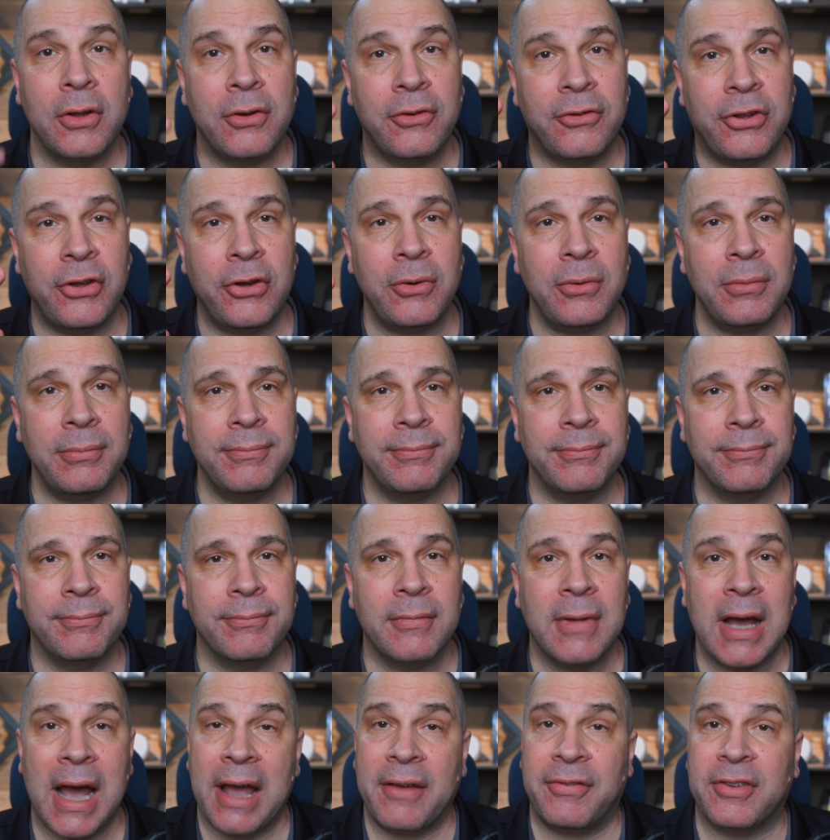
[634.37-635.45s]
Two,
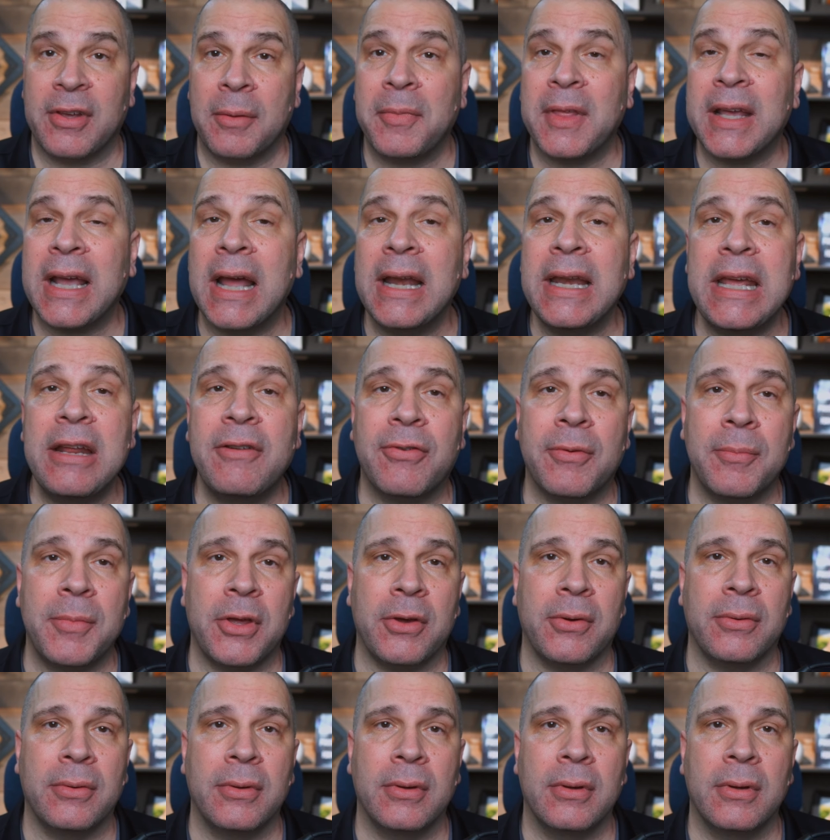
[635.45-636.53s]
I have something I need from
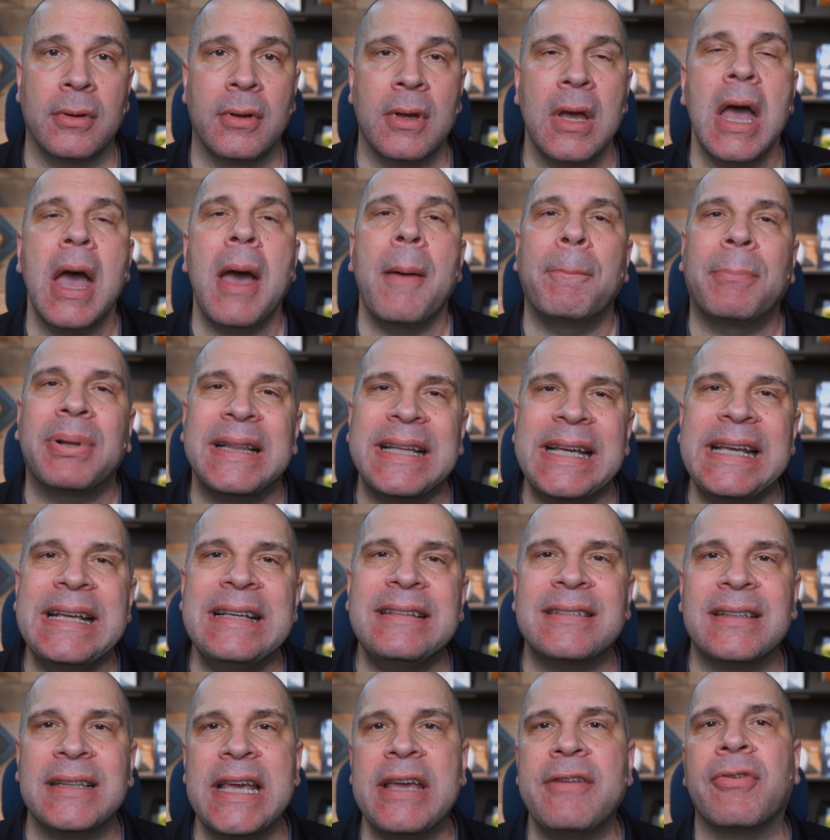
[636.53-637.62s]
you.
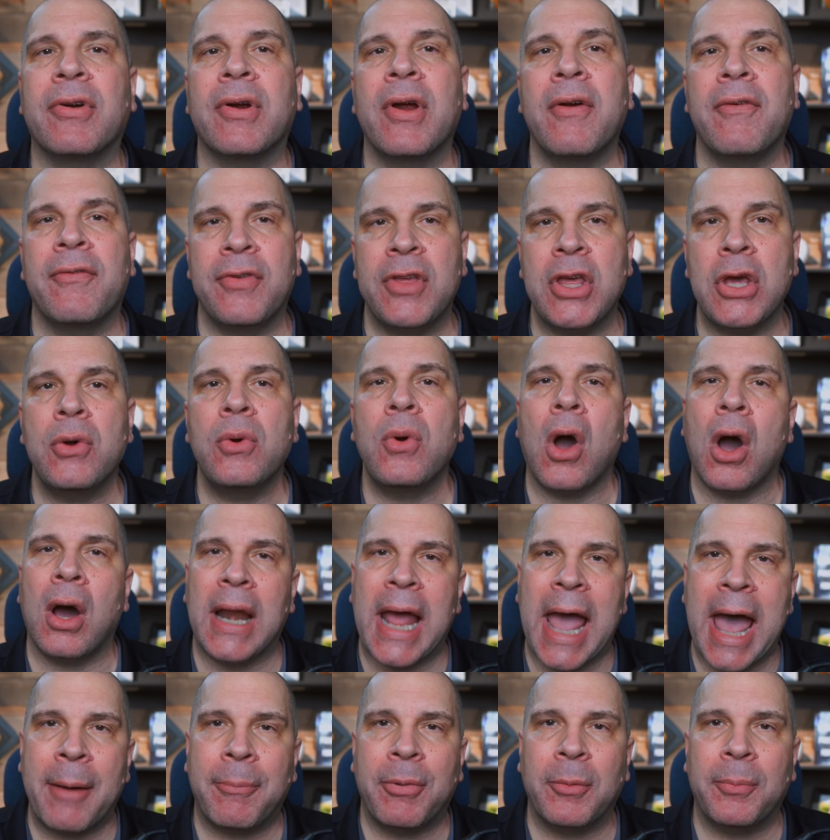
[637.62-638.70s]
Please leave a review on
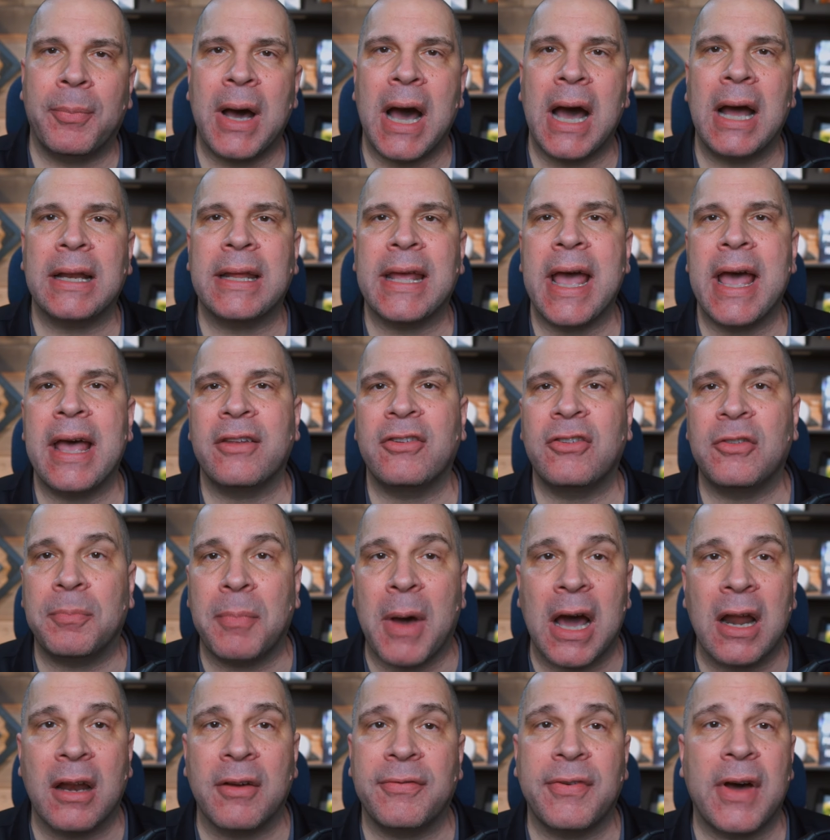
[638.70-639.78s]
Apple Podcasts,
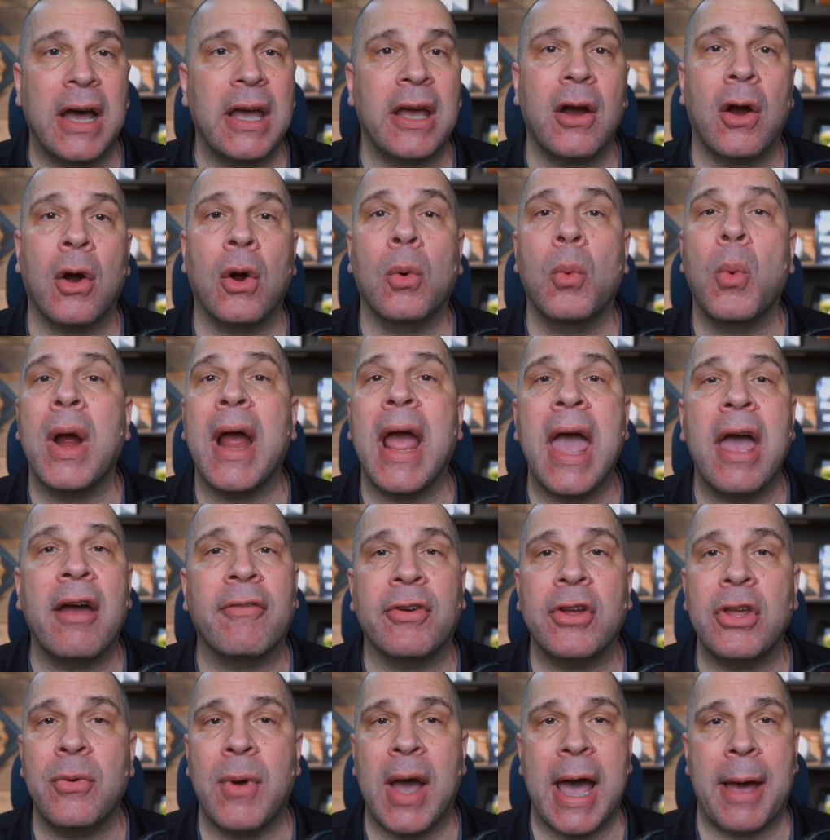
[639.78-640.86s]
Spotify, or wherever
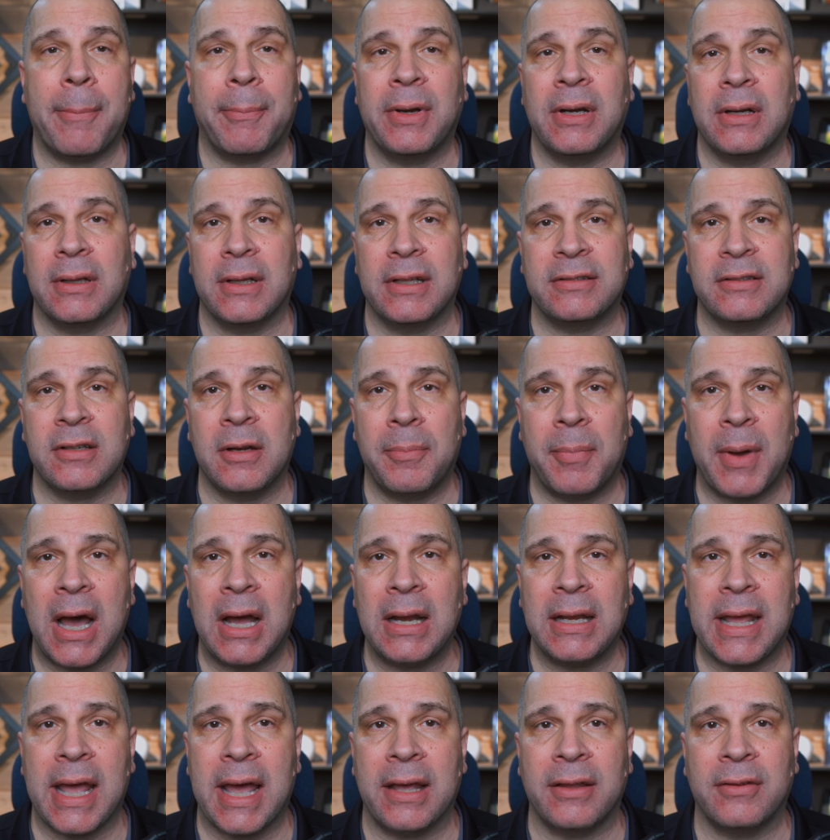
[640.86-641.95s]
you happen to listen to
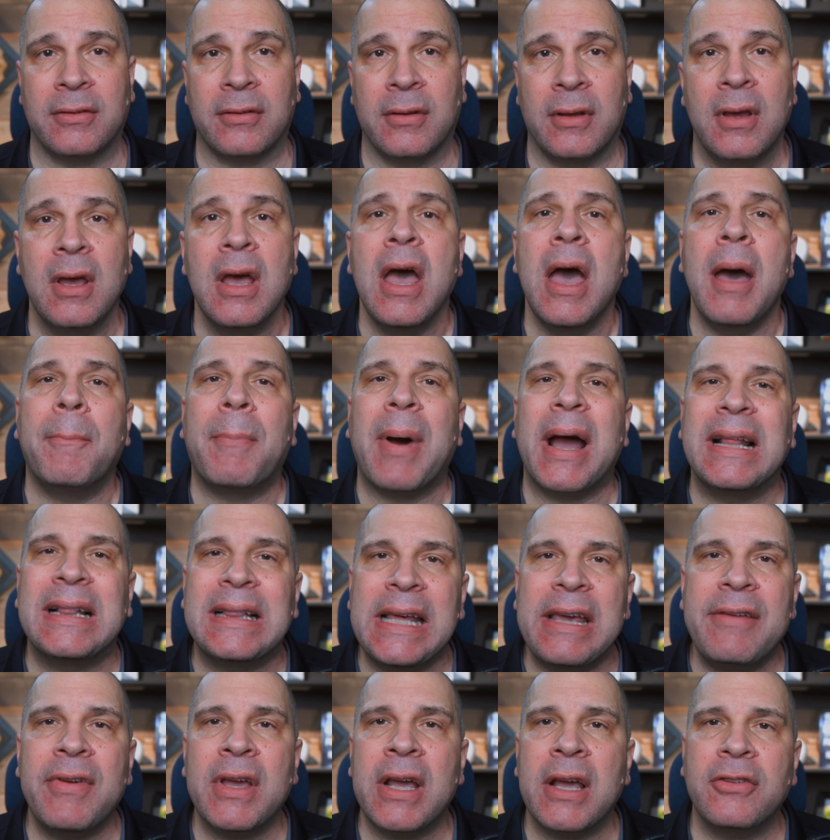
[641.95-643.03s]
podcasts. By
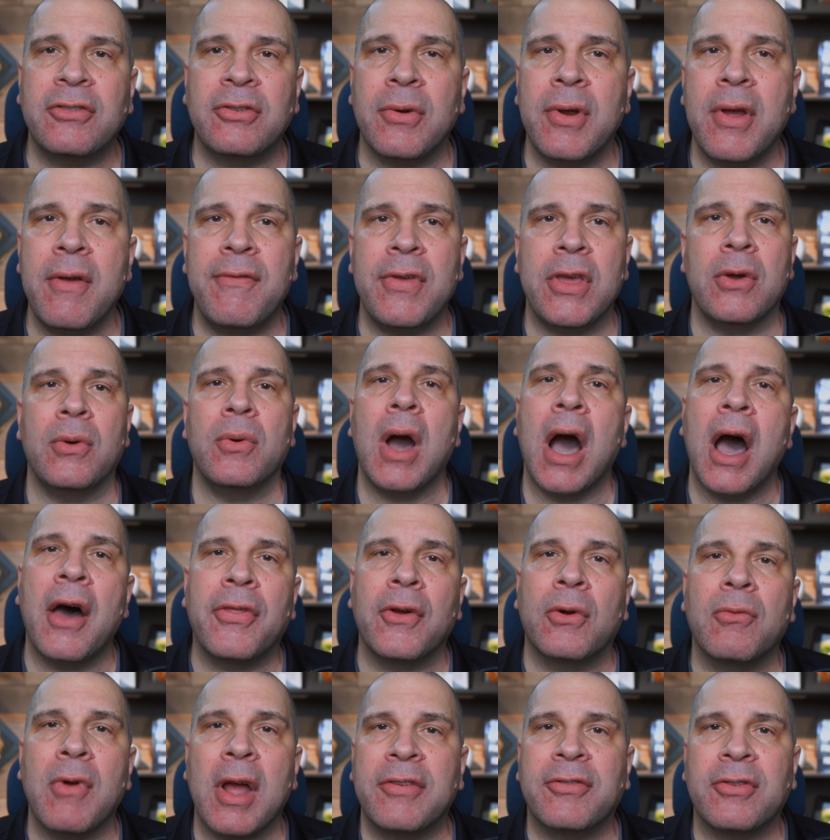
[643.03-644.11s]
leaving us a review,
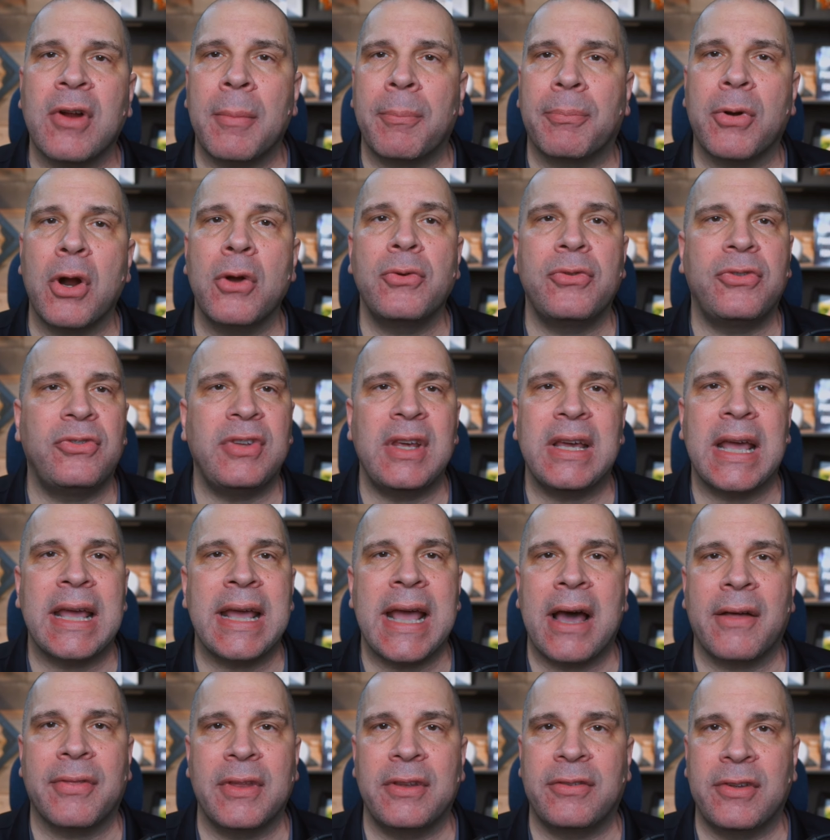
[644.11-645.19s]
other restaurant pros seeking
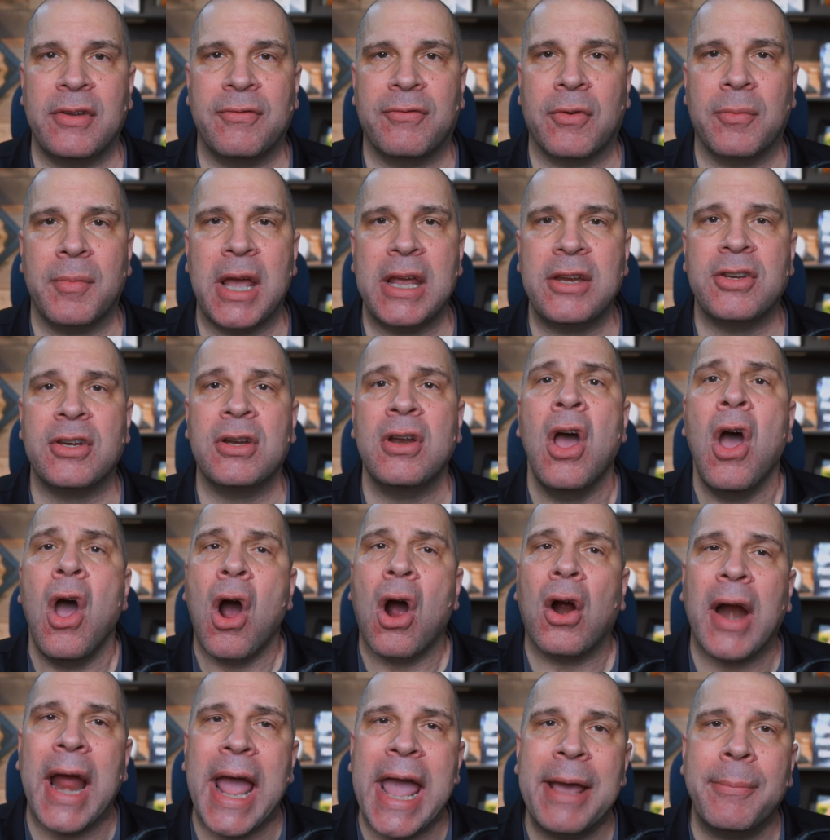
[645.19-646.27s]
out this information
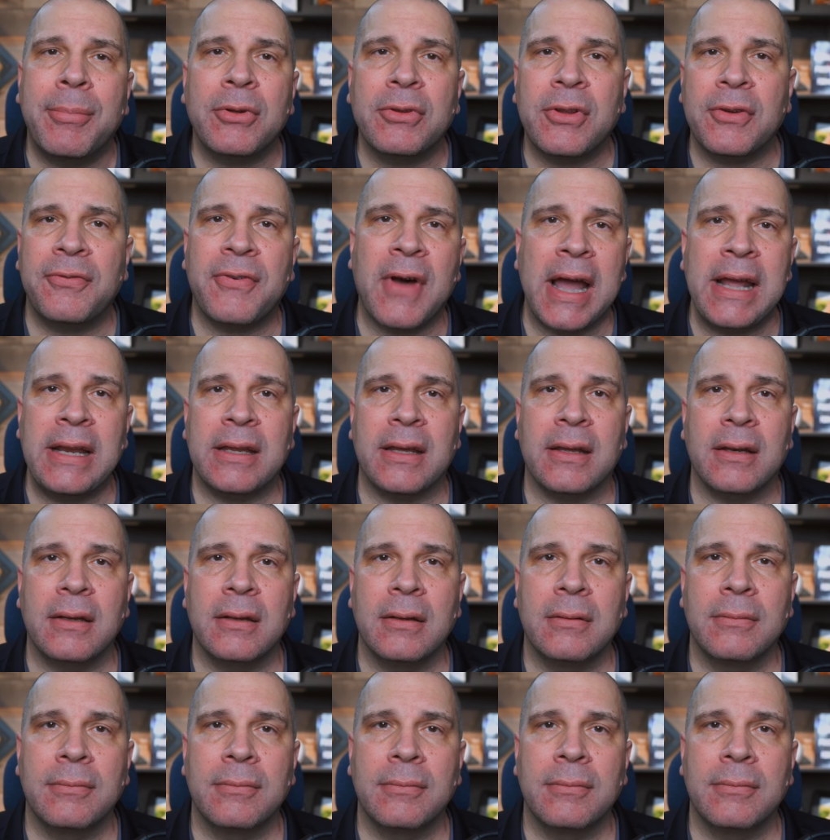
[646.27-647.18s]
are able to find it.